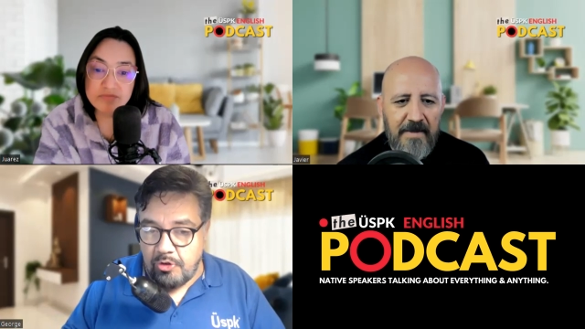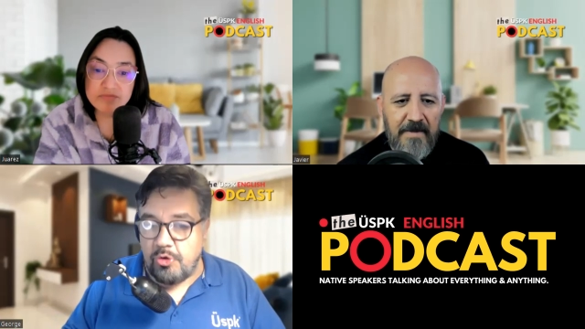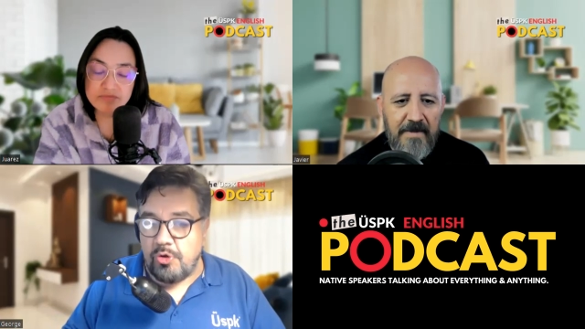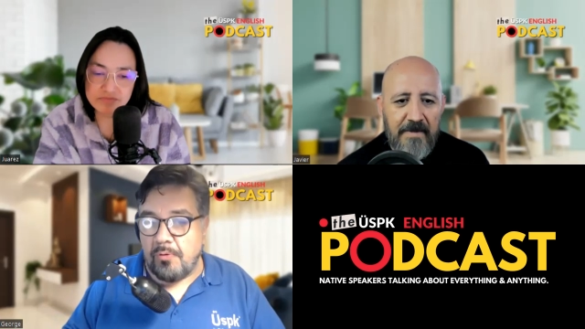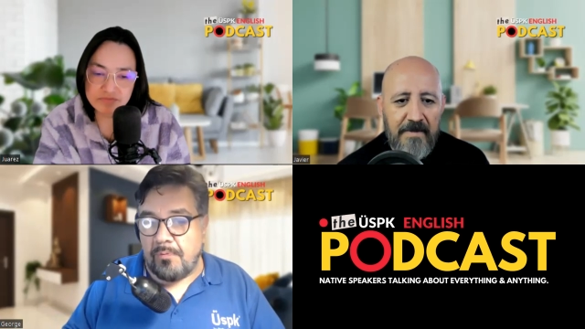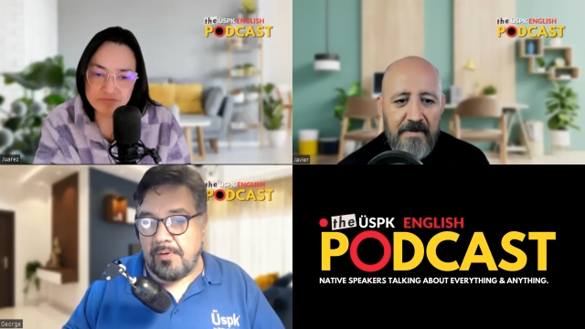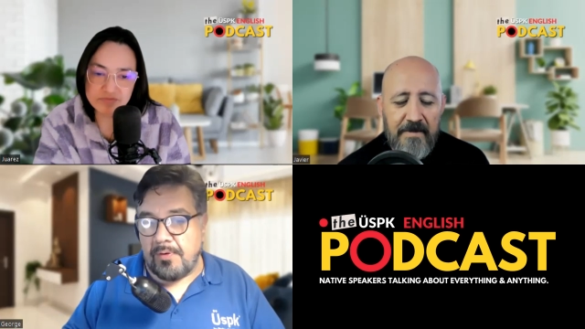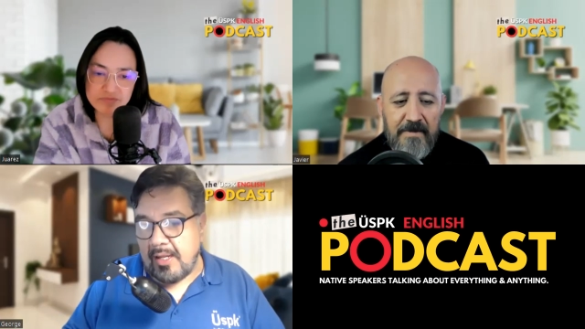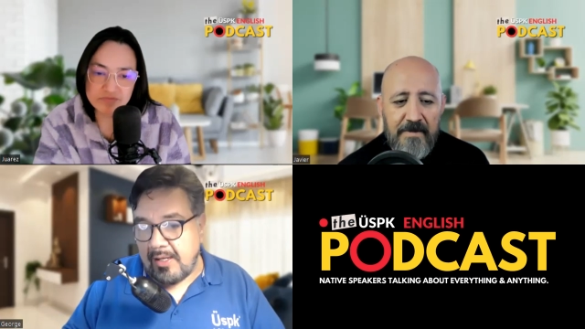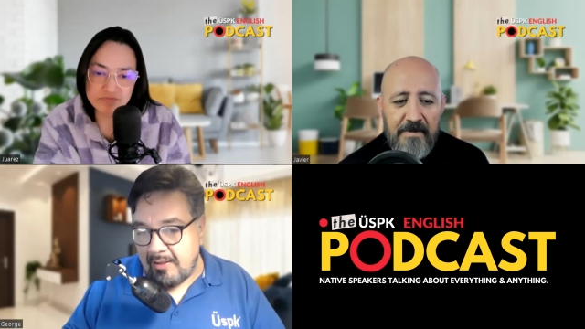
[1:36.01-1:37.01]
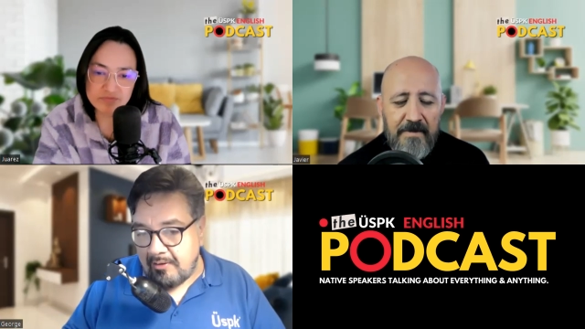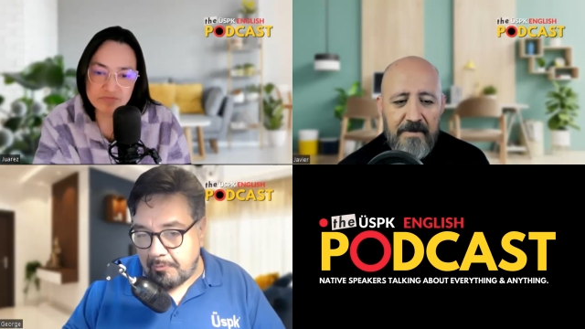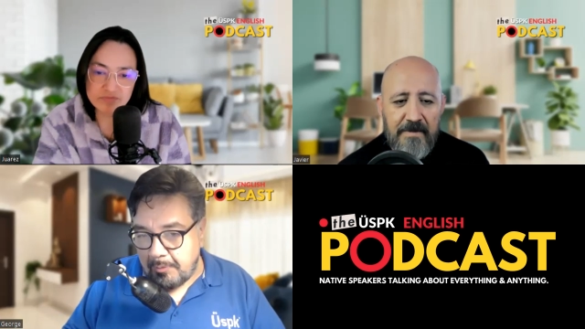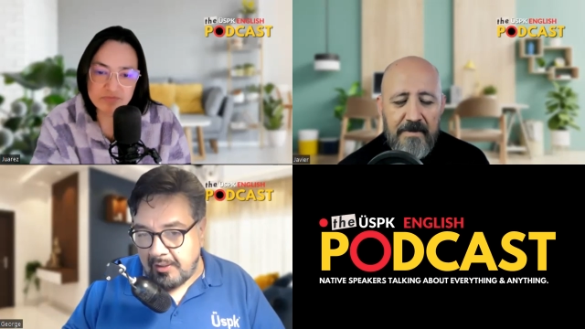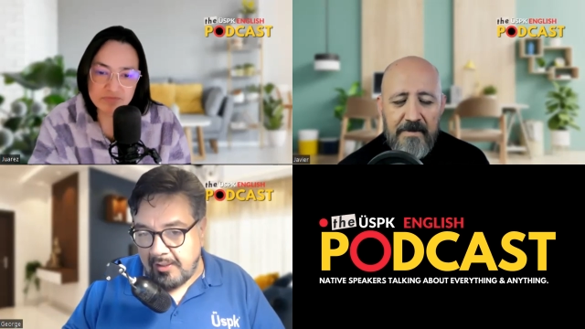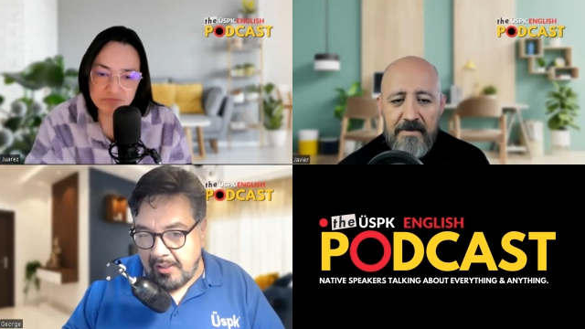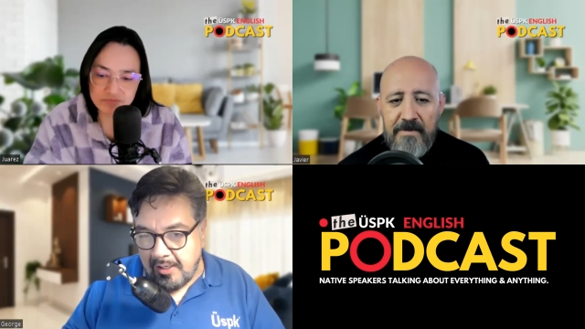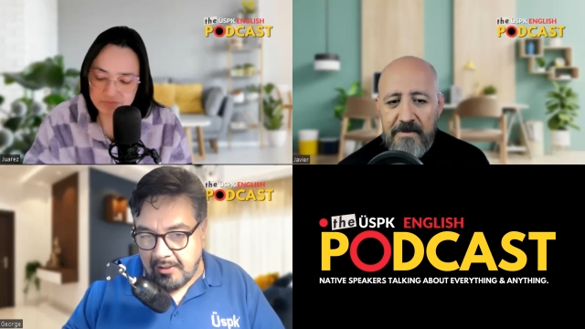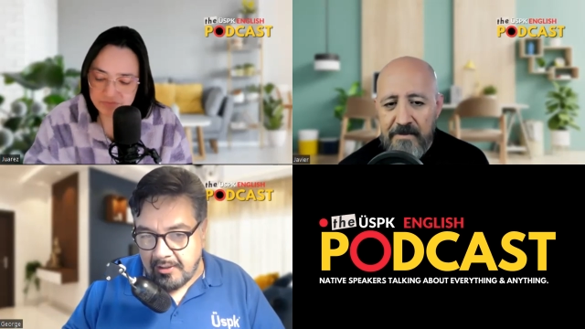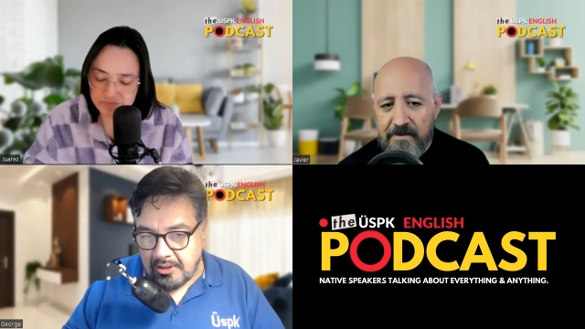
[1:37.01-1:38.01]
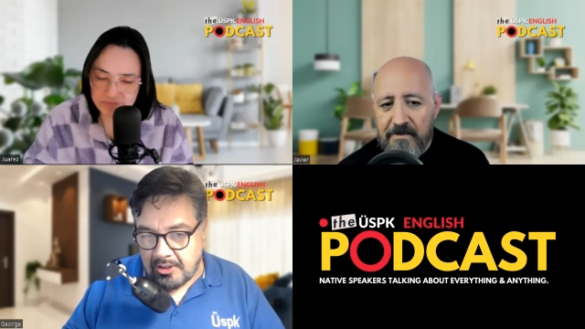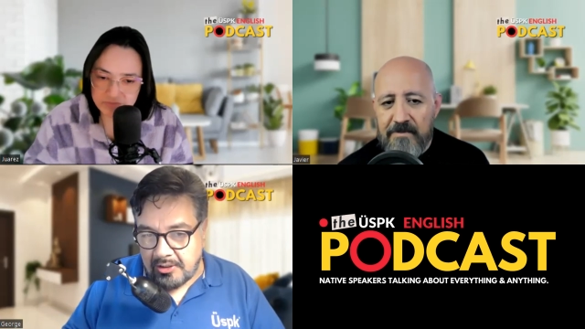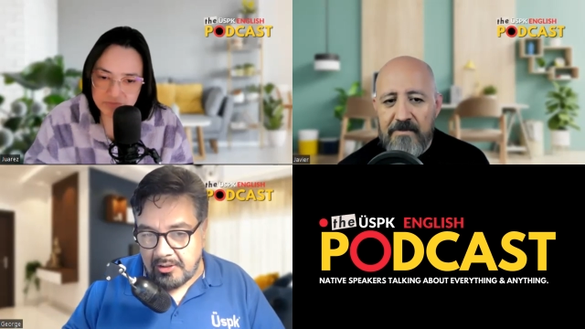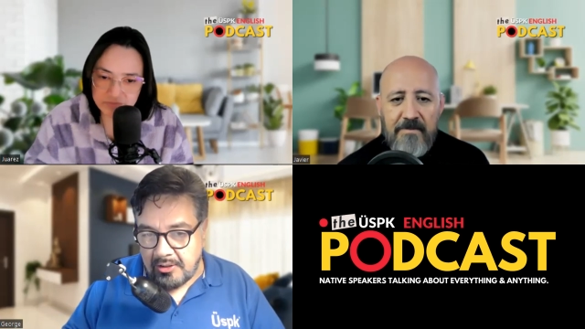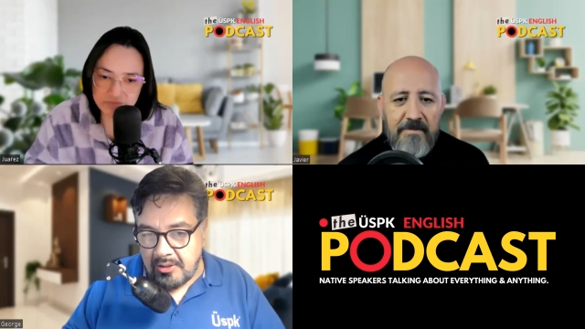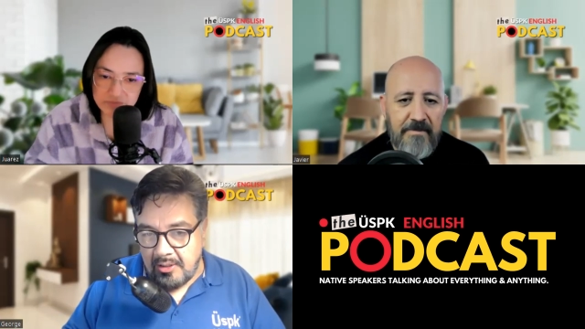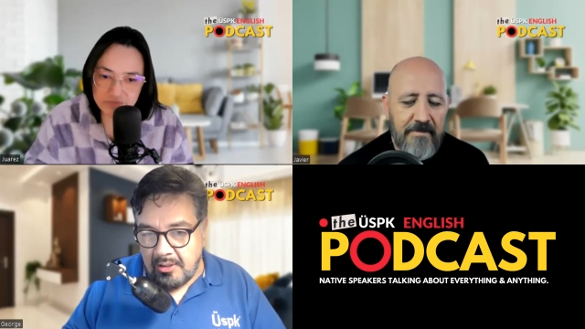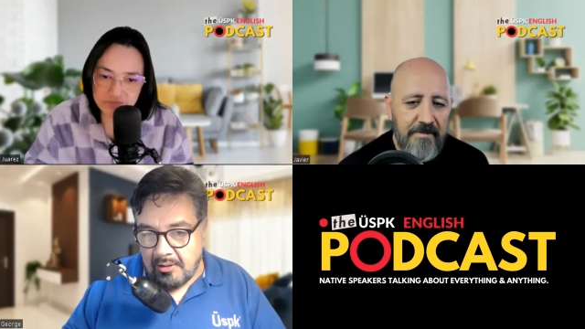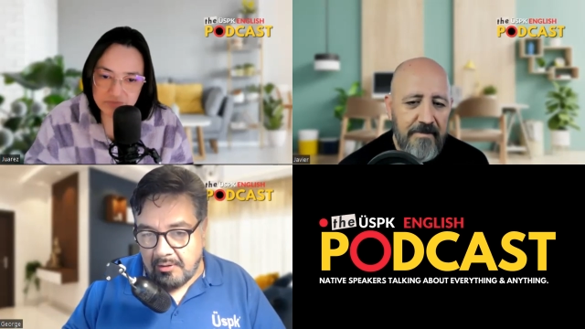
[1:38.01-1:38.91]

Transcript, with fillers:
Speaker 1: Do you feel at ease speaking in English? All